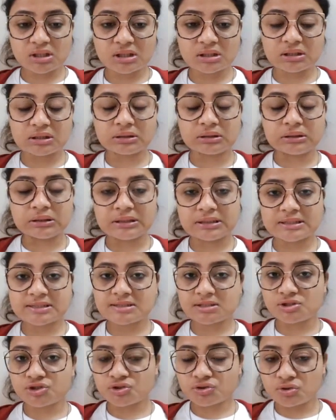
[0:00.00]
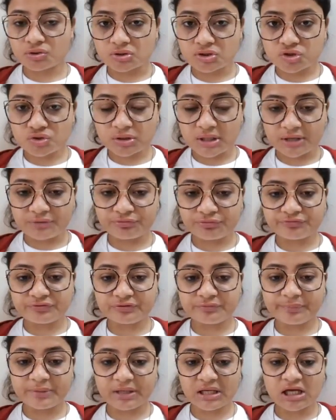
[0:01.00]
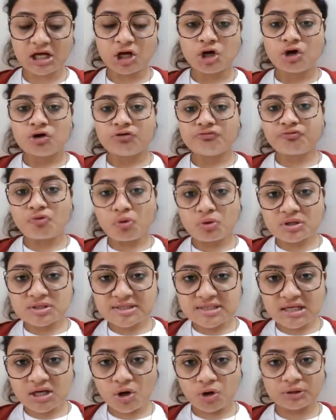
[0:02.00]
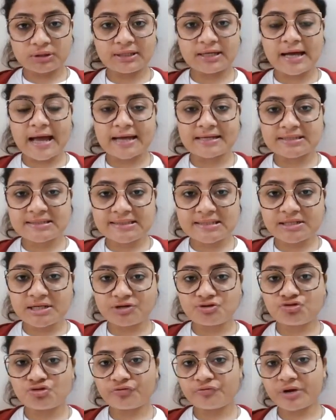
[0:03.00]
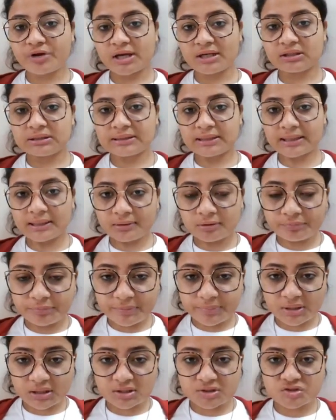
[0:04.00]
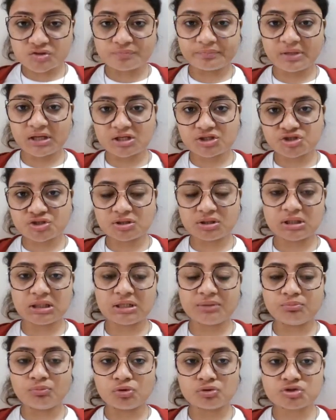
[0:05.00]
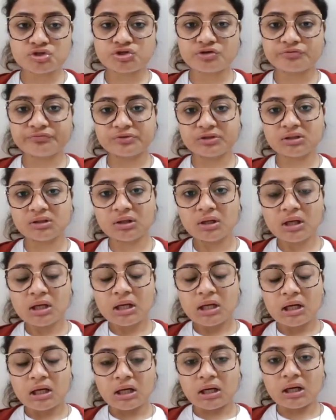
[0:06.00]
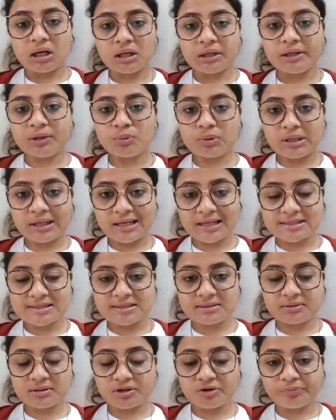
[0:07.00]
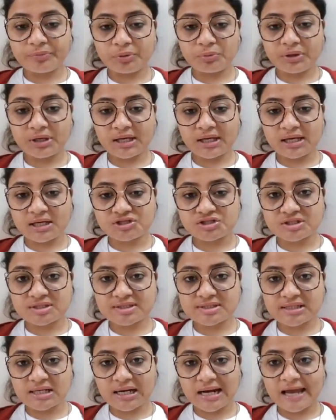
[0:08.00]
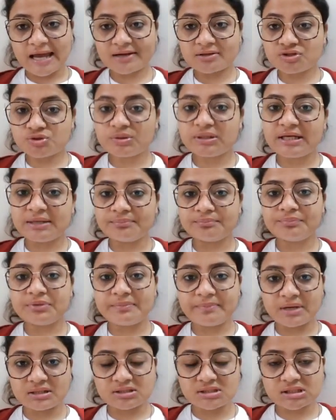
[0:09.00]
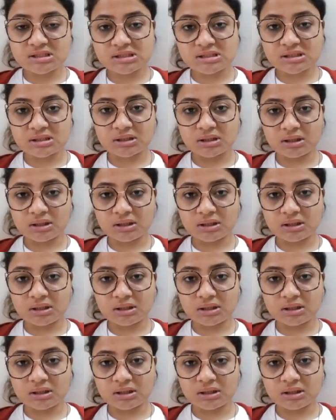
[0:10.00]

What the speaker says: in the earlier session also, that we will be focusing on the antiretroviral therapy, because majorly most of the nucleic acid therapeutic agents are actually implemented